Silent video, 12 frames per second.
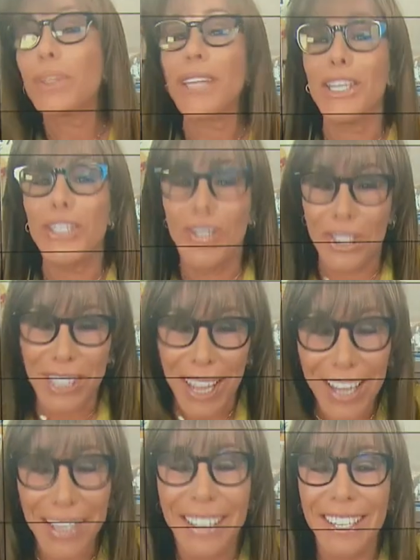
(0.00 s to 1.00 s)
they use,
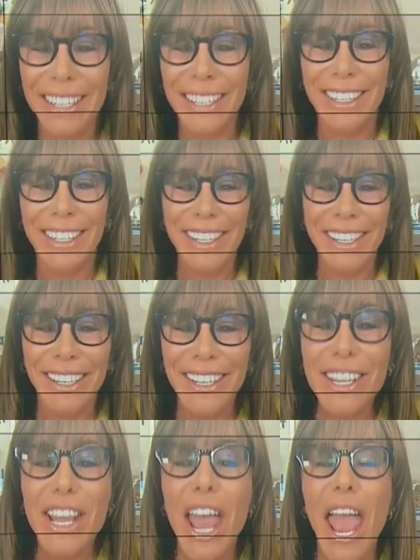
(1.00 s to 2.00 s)
like,
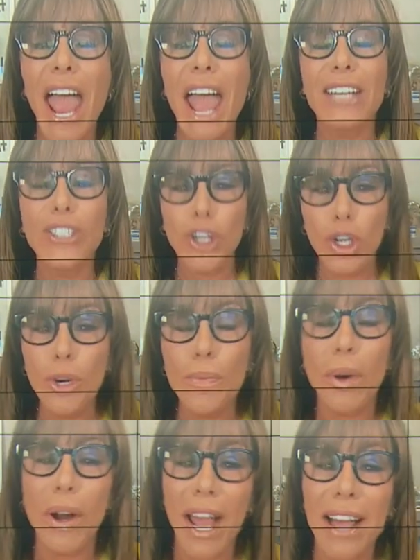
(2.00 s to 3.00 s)
And Cooper
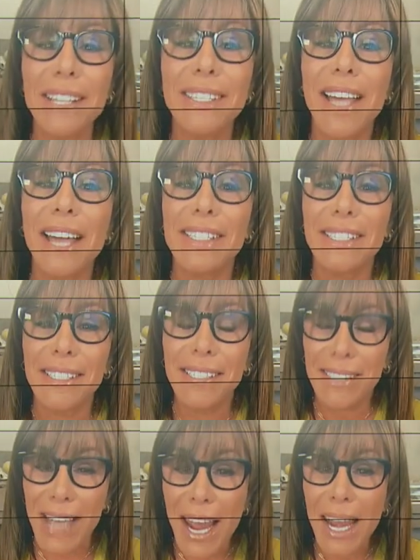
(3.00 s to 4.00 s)
has that
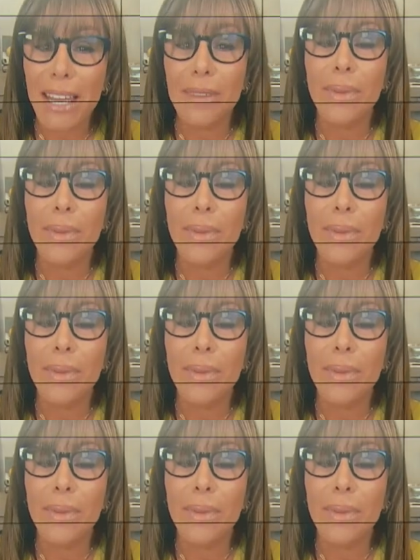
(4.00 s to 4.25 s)
same